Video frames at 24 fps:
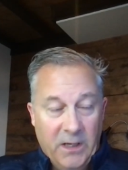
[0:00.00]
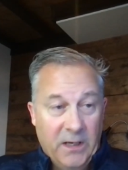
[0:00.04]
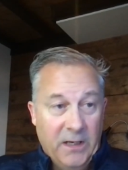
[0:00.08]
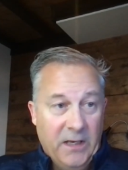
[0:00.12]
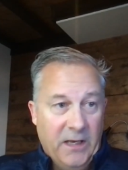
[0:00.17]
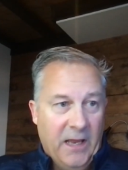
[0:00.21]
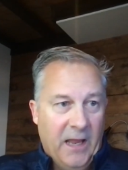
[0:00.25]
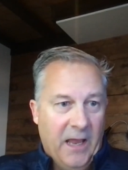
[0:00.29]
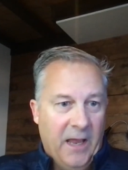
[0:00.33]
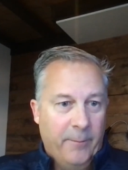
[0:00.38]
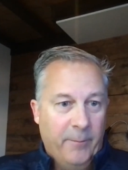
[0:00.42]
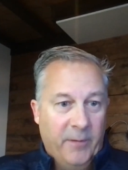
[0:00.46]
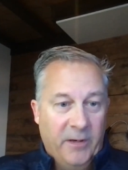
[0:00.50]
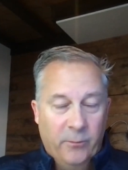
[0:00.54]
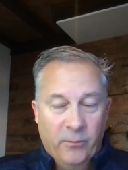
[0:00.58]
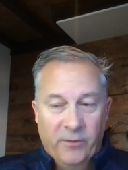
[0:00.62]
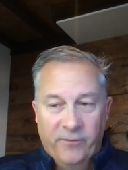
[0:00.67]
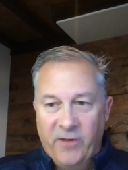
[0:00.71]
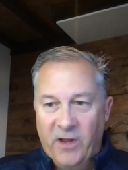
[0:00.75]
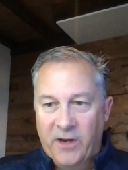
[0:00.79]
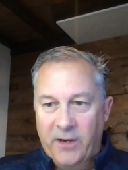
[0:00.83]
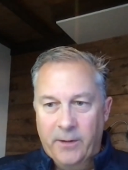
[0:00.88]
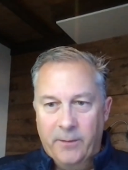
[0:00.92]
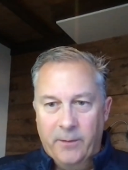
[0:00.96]
Yeah, I mean,
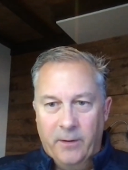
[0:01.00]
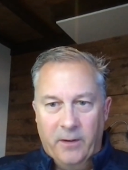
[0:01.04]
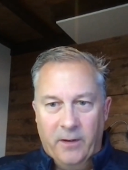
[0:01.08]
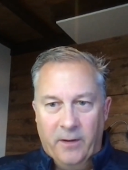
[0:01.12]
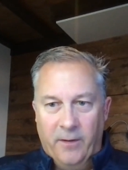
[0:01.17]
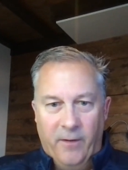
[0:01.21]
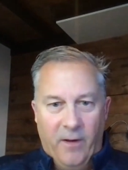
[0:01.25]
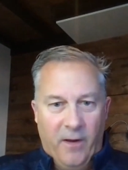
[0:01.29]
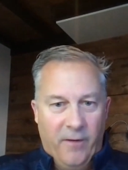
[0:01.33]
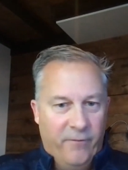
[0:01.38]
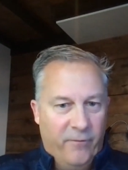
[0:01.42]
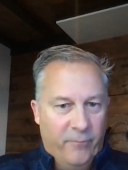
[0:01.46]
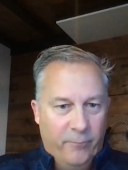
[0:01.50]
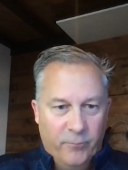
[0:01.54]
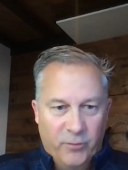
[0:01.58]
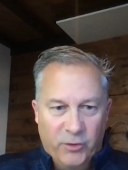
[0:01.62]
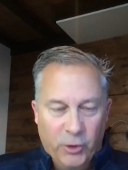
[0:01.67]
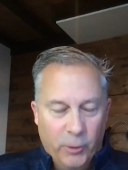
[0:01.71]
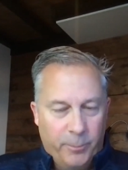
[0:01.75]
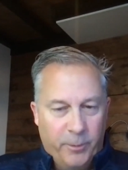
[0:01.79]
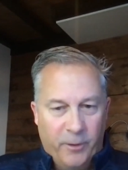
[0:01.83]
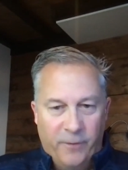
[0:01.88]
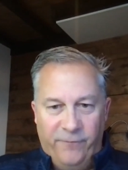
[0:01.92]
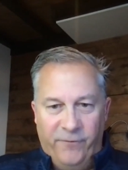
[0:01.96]
we've got a
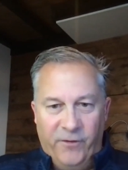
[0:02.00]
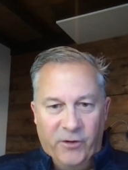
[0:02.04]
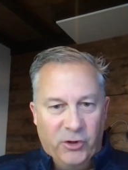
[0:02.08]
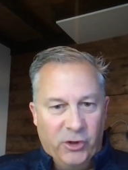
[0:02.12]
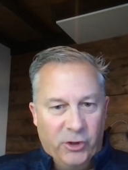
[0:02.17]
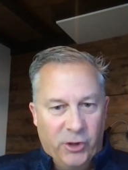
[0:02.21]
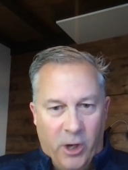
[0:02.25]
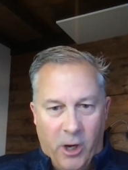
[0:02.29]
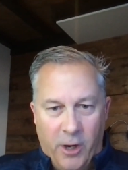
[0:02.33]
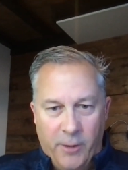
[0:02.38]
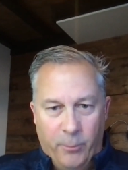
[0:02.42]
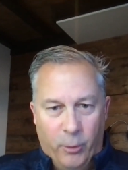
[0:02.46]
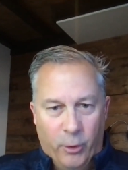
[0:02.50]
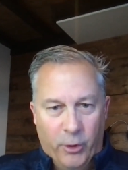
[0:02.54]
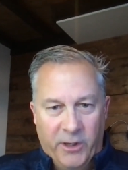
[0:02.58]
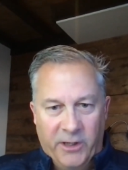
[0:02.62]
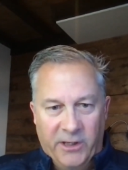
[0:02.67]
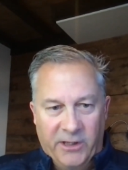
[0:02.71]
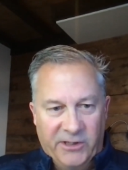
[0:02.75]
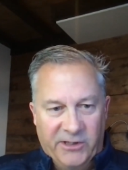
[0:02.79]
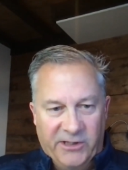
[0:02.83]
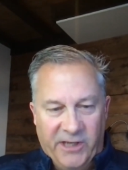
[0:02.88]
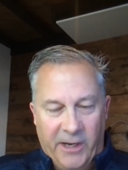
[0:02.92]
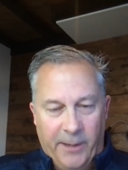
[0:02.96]
super efficient
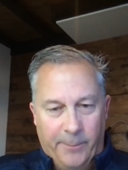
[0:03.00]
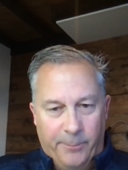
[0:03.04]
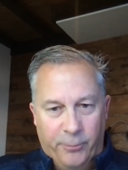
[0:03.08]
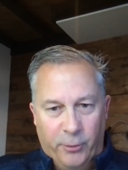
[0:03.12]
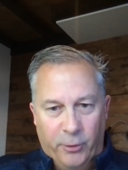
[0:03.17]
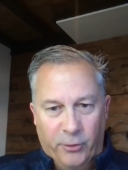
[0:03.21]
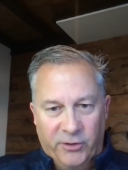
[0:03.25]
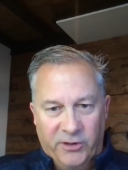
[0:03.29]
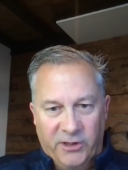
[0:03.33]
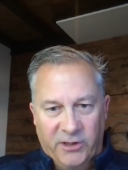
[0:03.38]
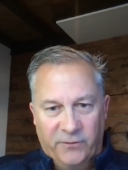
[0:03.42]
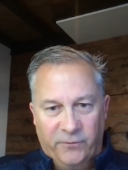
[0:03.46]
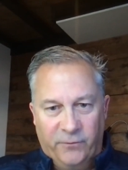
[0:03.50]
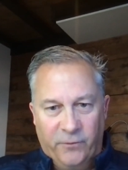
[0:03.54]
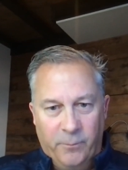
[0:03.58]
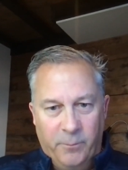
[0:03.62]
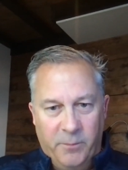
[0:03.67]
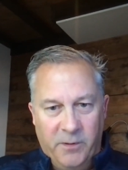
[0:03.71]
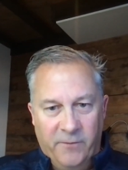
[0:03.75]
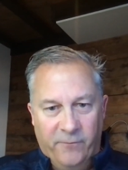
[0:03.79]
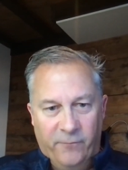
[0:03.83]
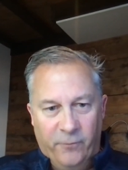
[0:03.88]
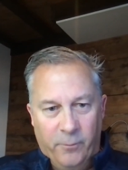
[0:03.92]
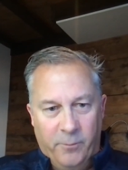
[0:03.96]
onboarding and setup process for
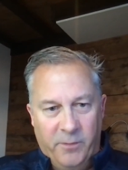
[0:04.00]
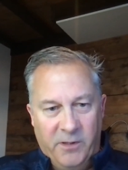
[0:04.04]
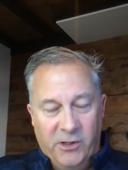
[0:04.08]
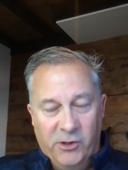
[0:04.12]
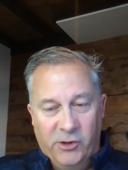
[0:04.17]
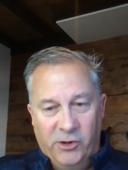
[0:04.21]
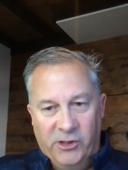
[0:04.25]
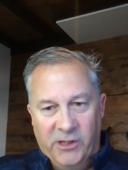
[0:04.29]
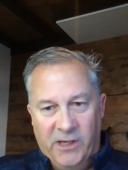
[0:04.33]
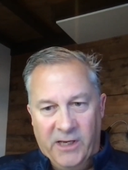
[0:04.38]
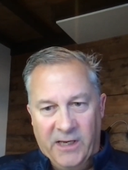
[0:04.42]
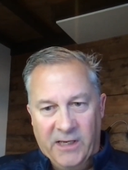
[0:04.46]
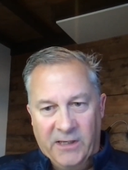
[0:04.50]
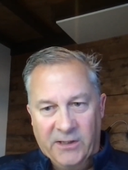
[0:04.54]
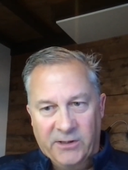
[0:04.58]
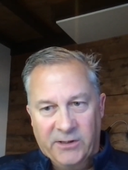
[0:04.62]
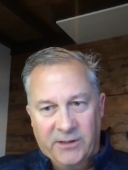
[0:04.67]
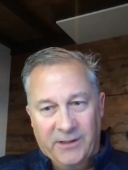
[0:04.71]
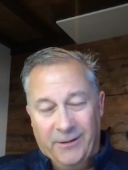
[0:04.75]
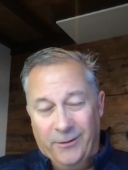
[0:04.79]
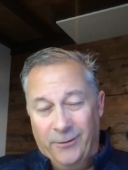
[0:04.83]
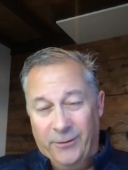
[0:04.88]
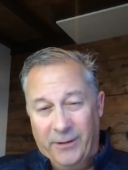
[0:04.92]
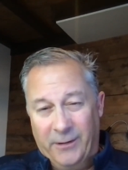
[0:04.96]

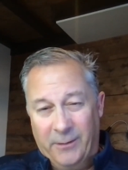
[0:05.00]
BGAs.